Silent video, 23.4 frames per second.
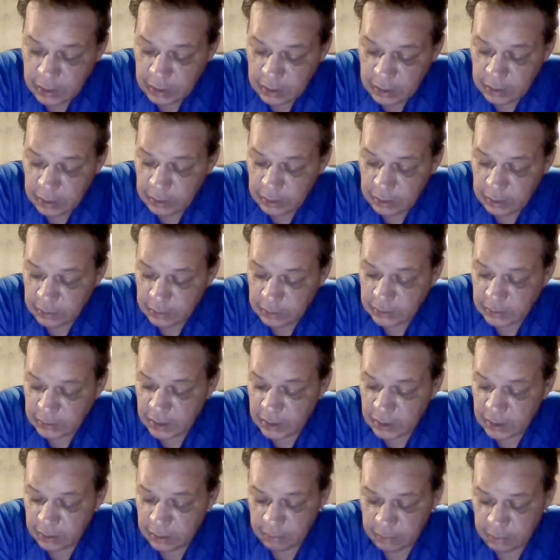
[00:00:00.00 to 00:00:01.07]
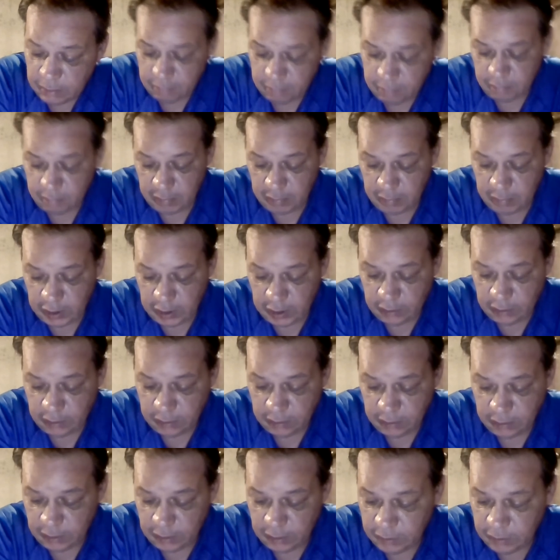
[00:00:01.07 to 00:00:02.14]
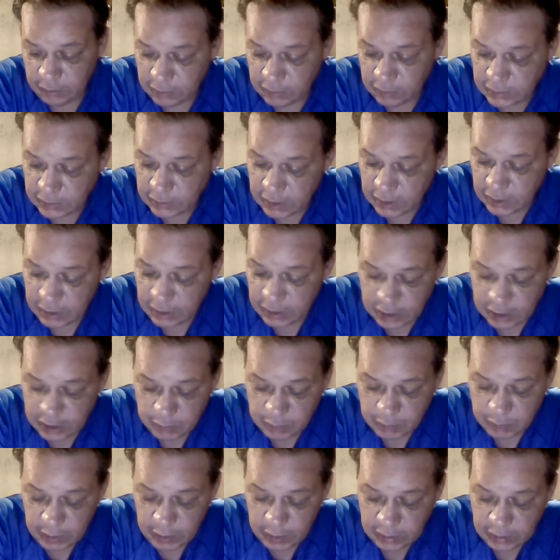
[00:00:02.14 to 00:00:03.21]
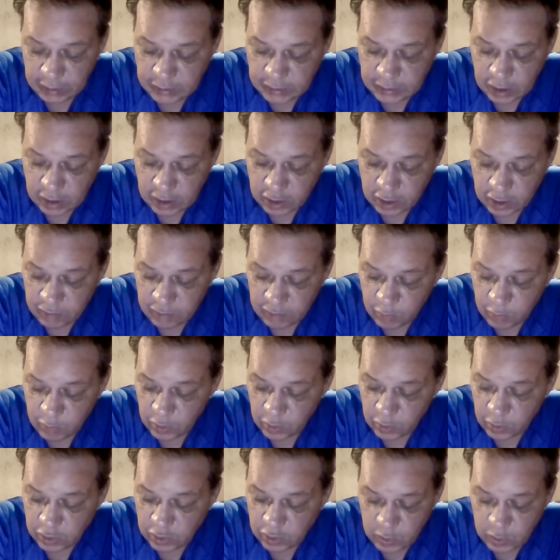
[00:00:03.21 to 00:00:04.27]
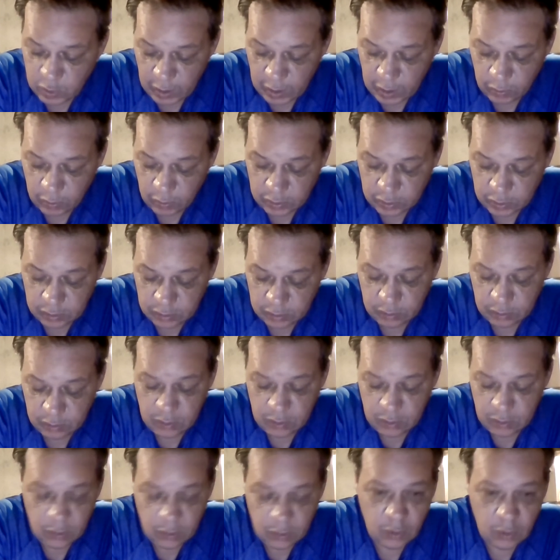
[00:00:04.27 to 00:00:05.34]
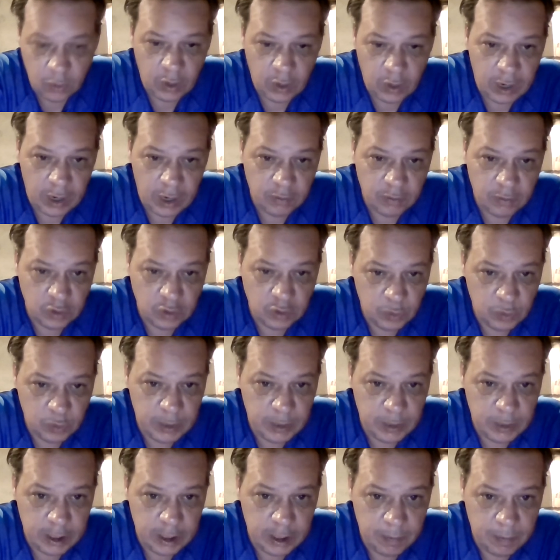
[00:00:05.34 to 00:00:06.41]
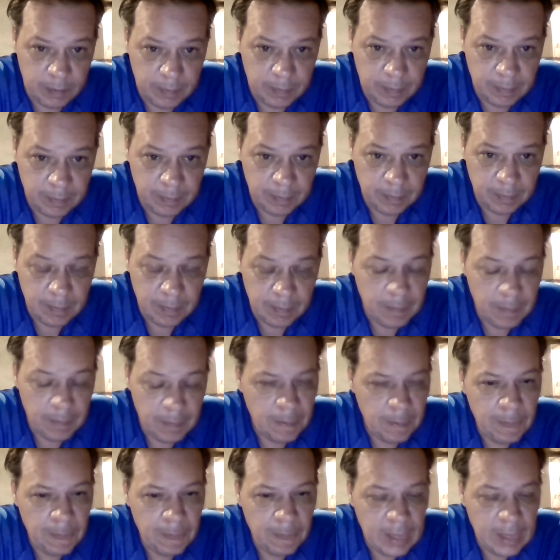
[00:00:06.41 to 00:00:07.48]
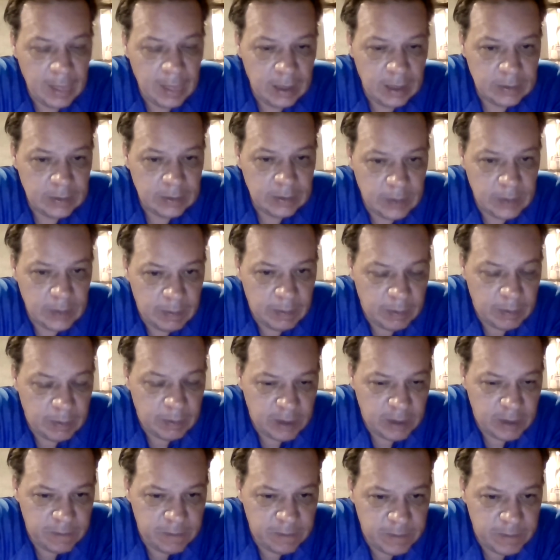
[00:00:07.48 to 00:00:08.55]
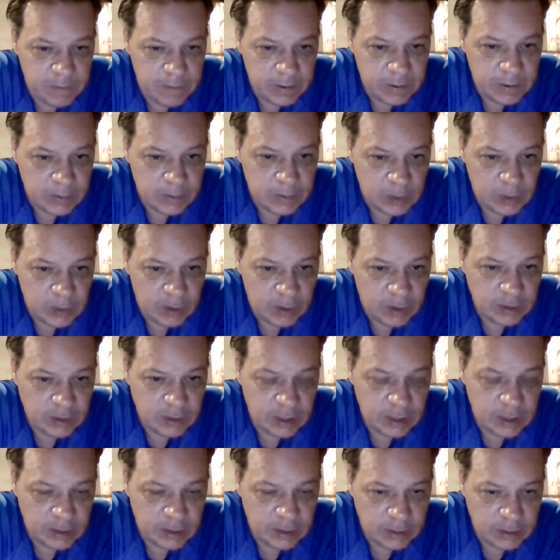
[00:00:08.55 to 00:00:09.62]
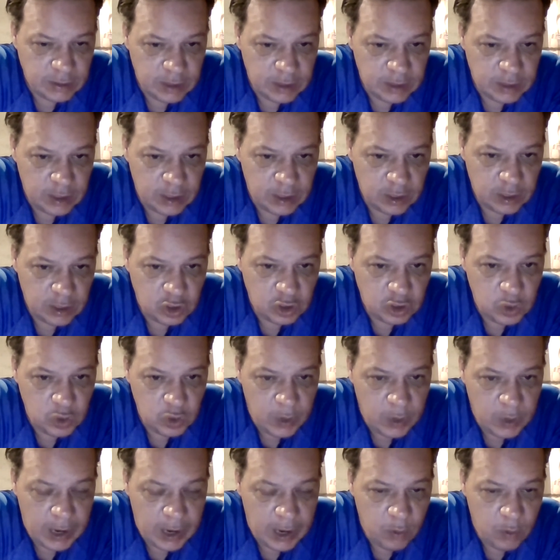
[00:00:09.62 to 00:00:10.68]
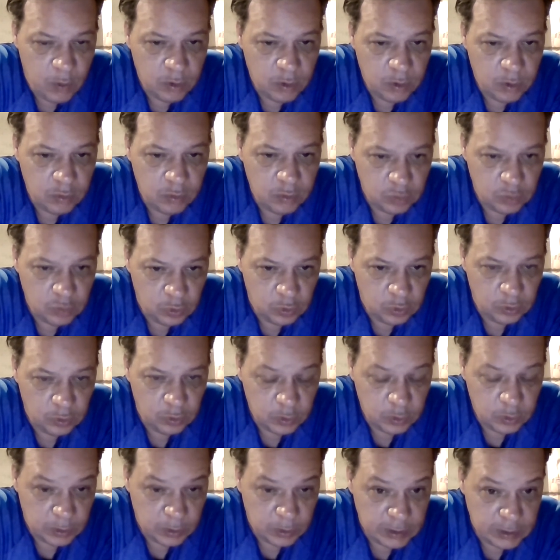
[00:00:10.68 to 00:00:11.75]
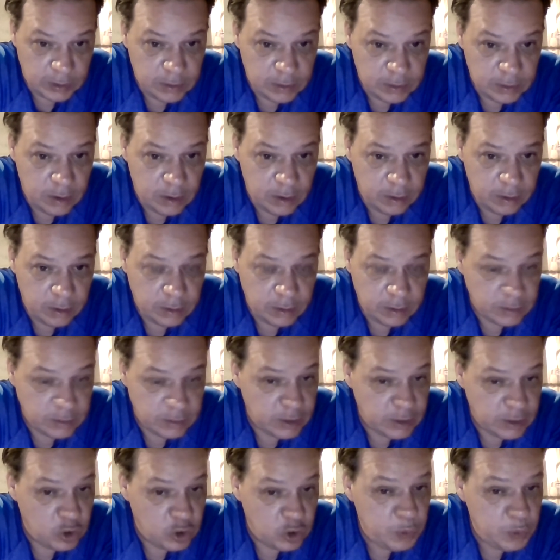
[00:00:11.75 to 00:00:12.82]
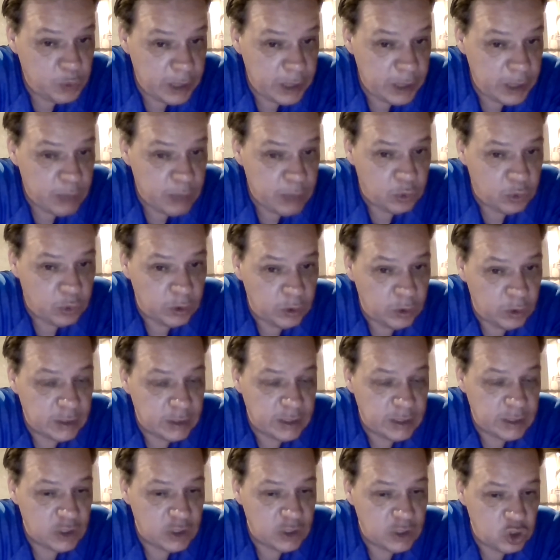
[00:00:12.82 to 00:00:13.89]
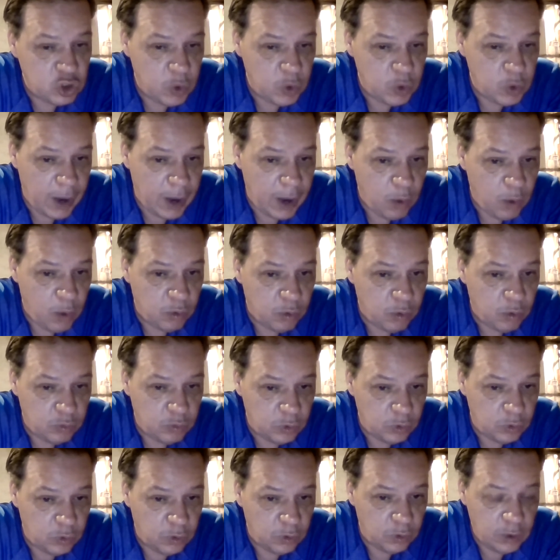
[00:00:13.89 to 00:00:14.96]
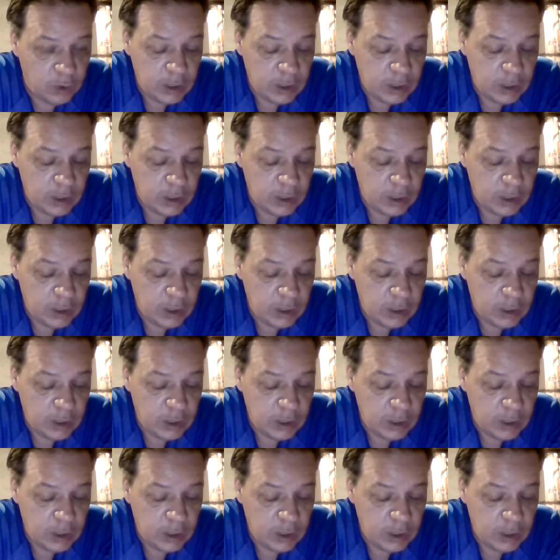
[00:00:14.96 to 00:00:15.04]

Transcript: in the Senate meet if the Senate has been in session for more than two hours or after 2 p.m. So I'm, I'm trying to figure this one out. It's, it's, it's a uh, two-hour rule is what it says on it. It doesn't say 2 p.m. rule. It says two-hour rule.